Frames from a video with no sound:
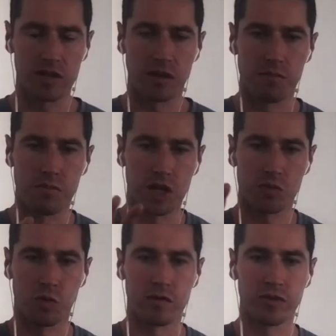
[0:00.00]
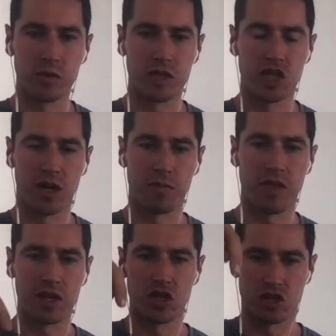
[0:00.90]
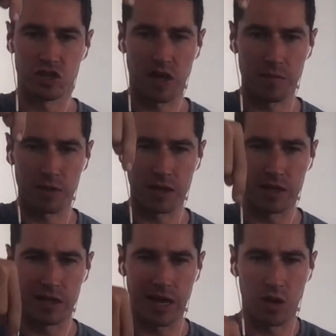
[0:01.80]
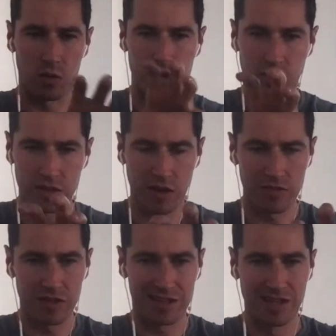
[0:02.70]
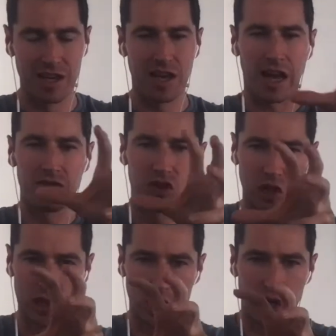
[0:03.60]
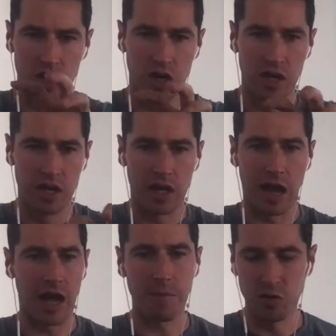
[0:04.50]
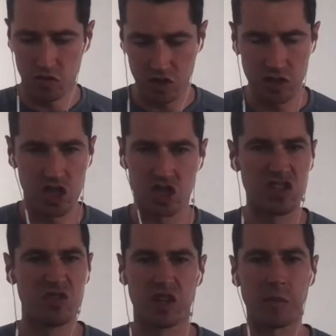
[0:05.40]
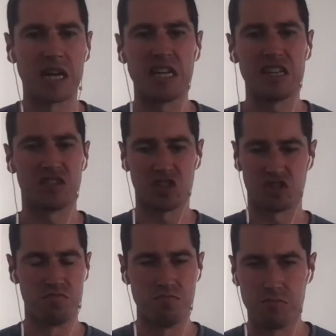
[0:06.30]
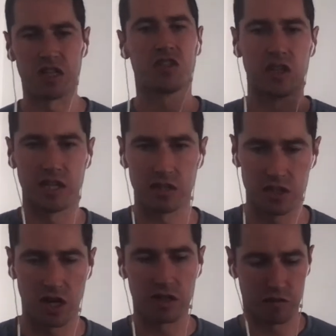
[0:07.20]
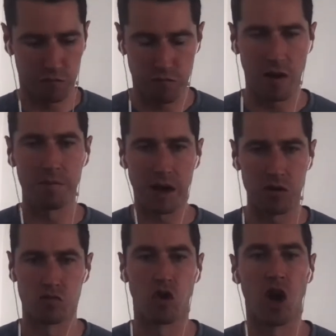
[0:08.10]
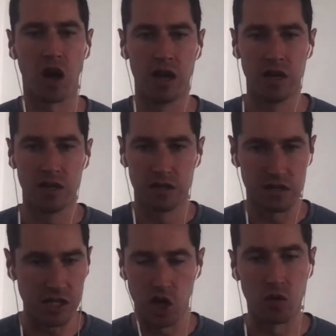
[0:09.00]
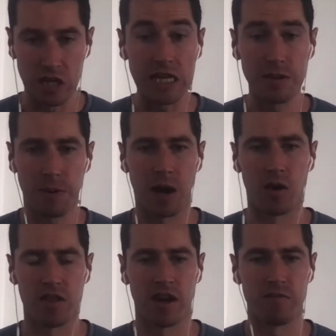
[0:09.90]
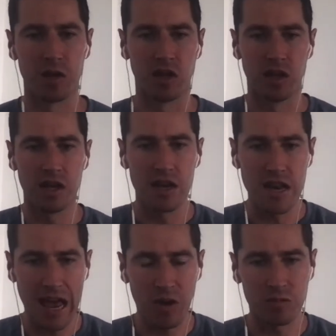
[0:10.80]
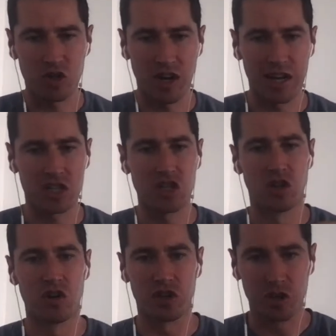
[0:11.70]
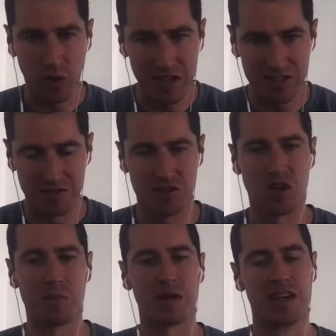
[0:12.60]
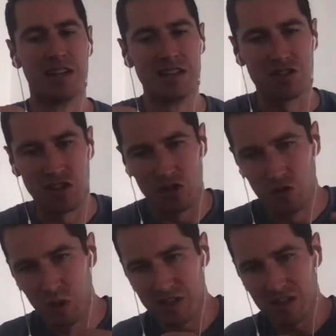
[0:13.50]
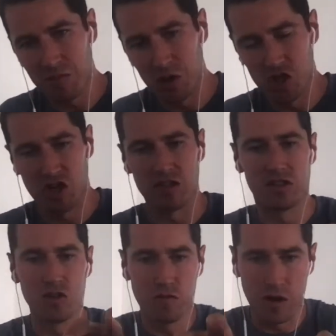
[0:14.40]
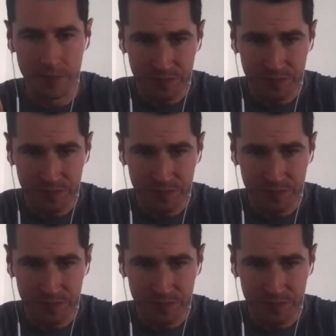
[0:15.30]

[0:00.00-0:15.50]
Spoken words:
a much more fluid jump than just stomping downwards, right? So I have to learn. I'm used to just using my knees and just muscling dunks from my raw, knee power that I've built. Now I'm trying to actually learn the grace of jumping. So the twisting motion on the 2 foot